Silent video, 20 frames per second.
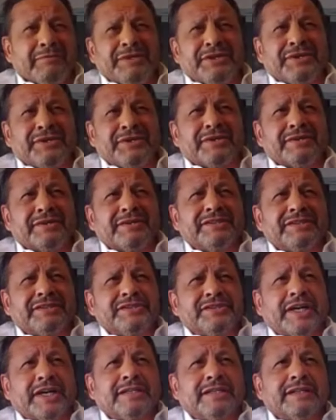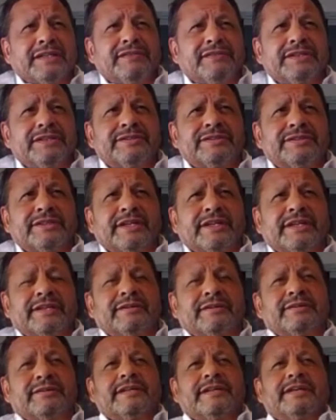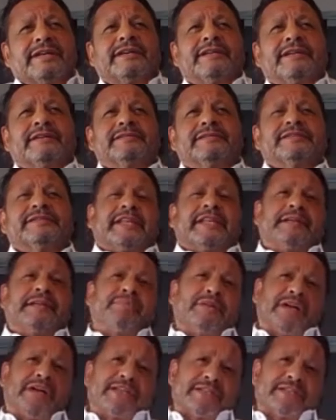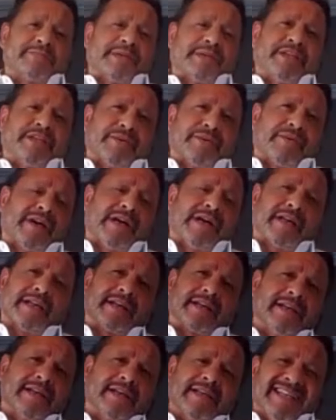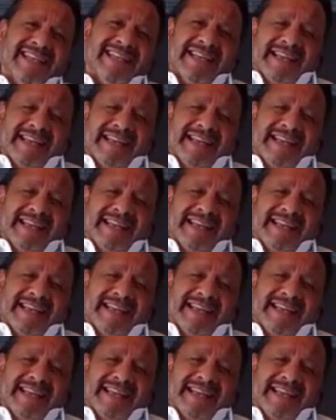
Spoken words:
the title of this sandbox being neurotic, I don't know